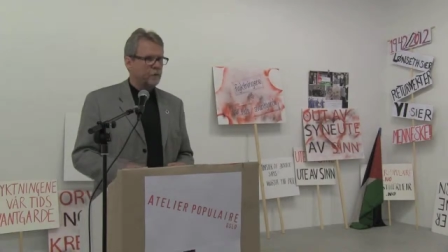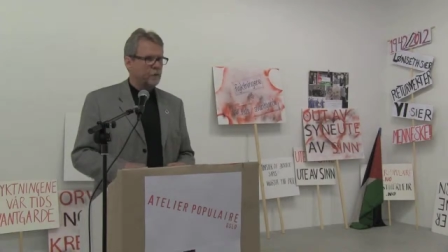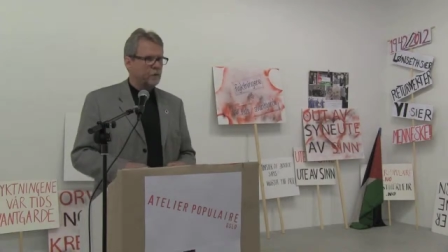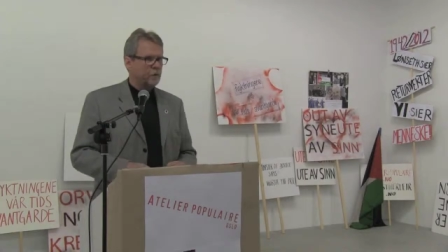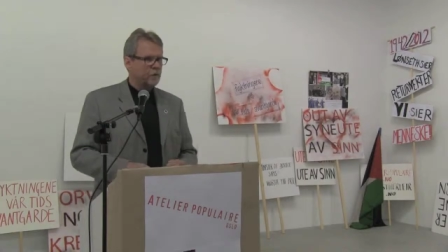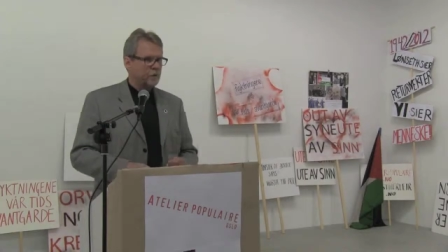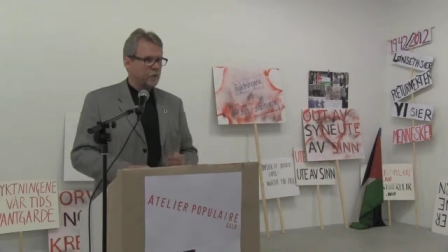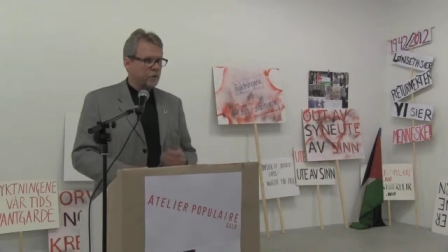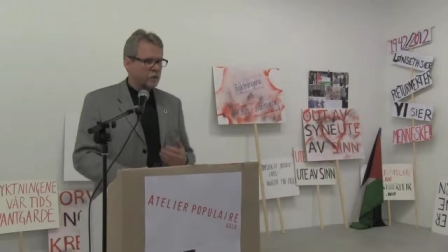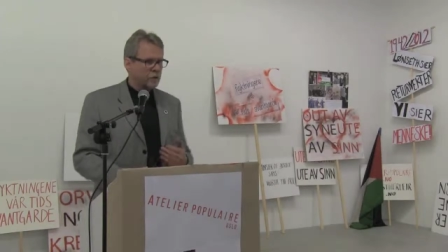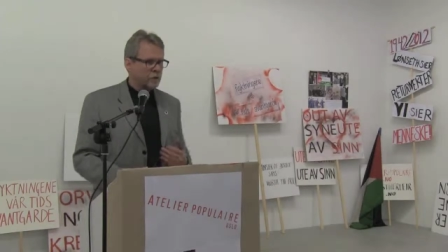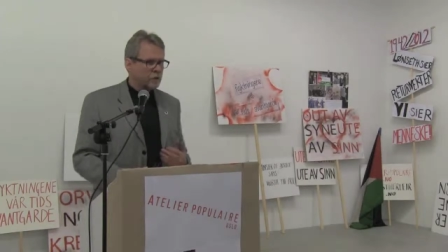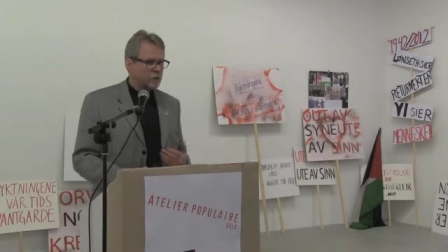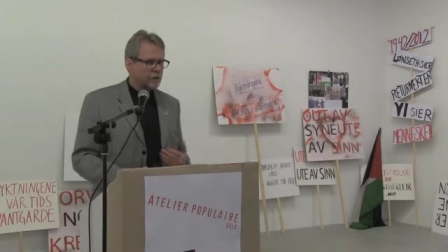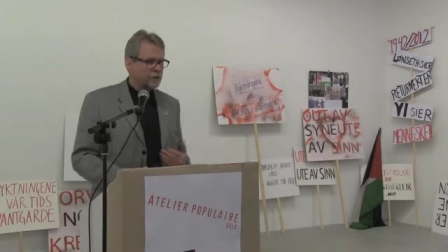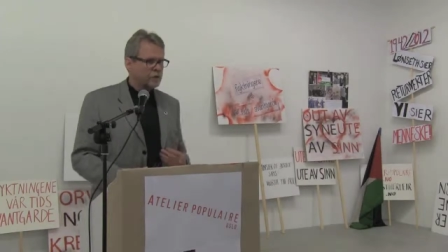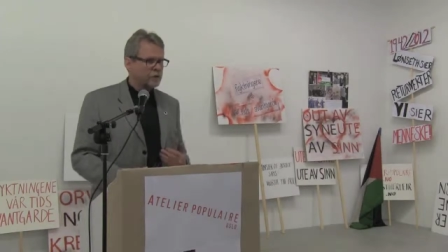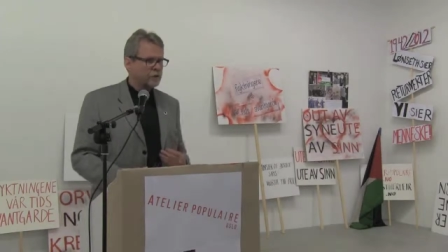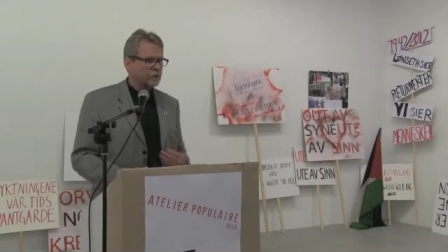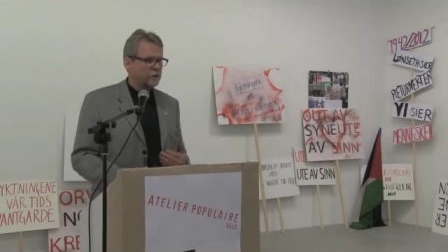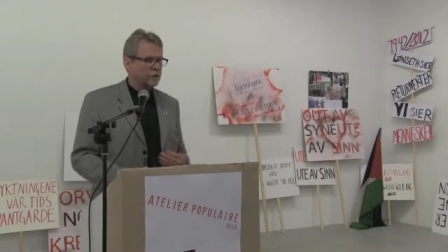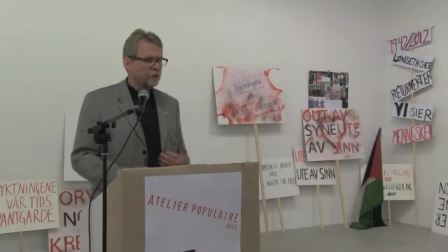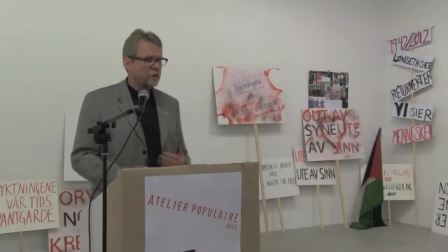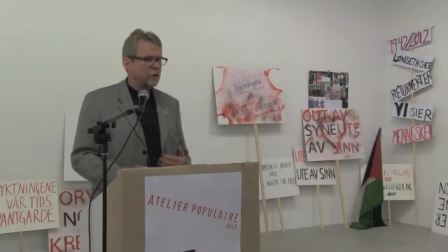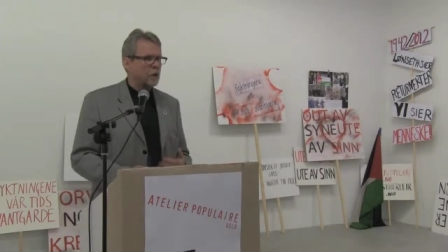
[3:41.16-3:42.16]
You're under
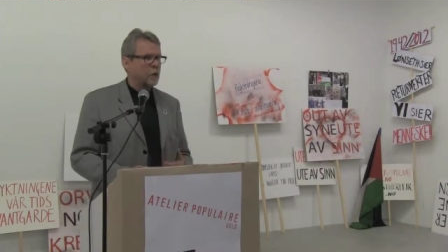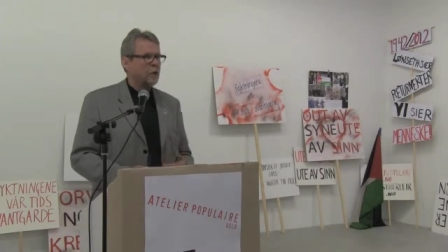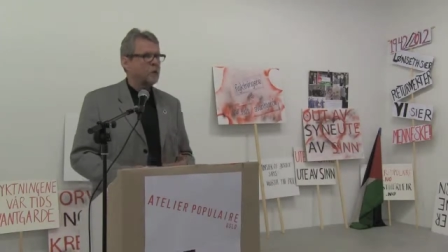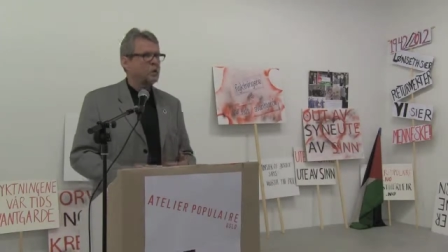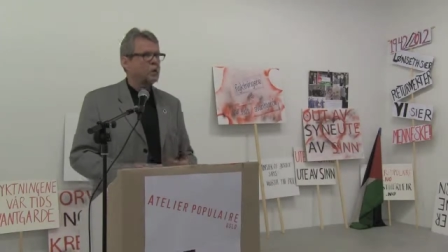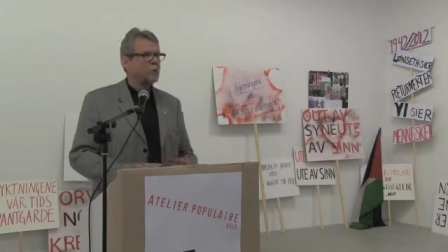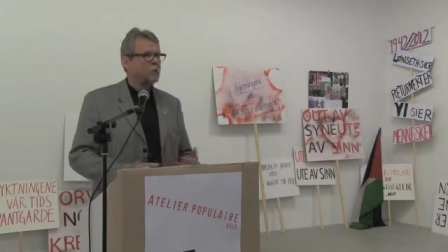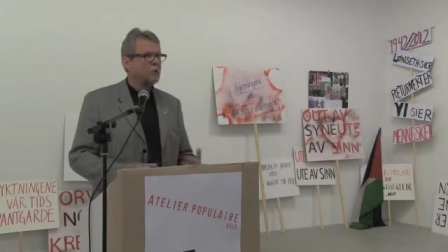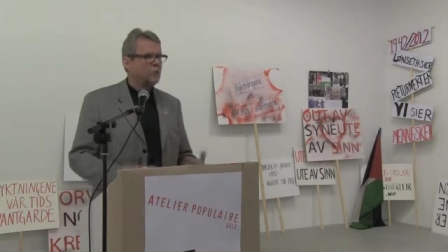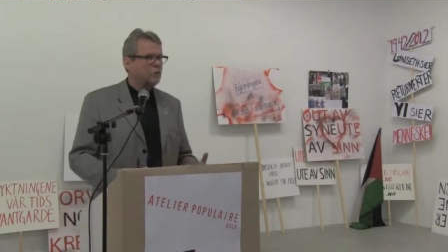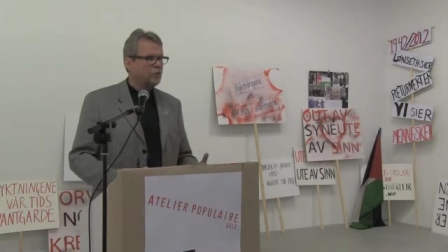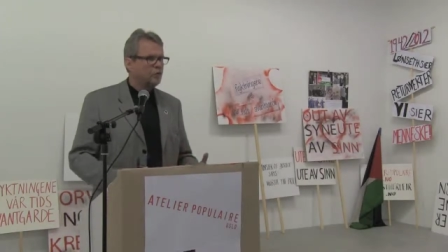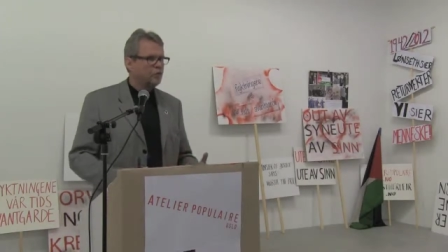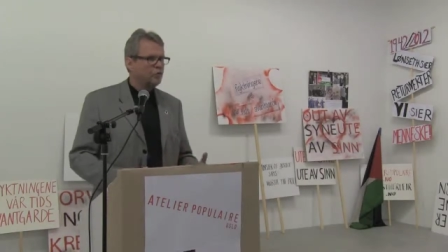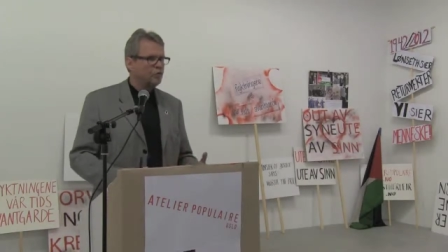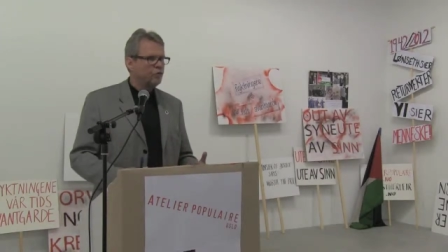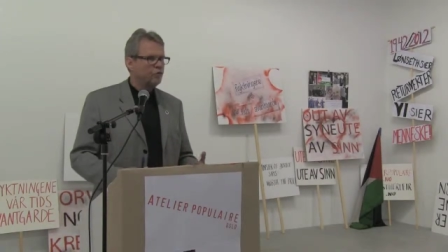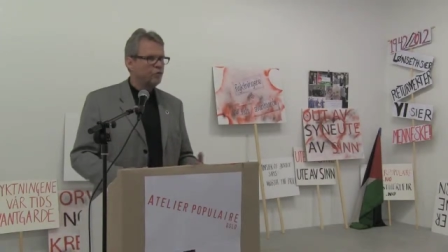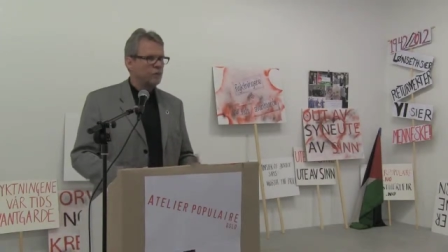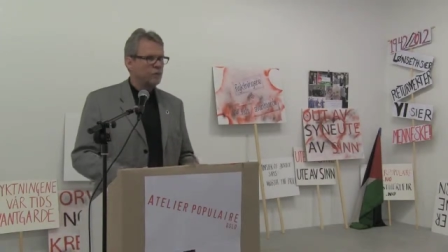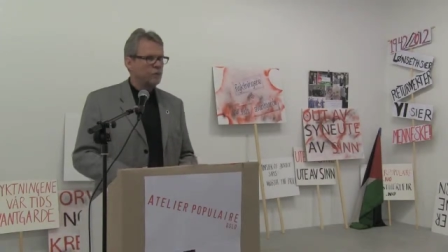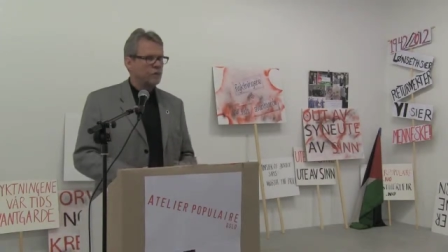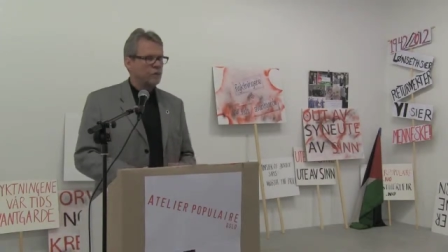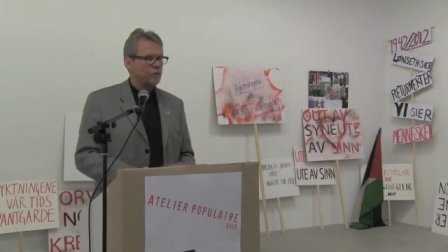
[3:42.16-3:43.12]
pressure, you move.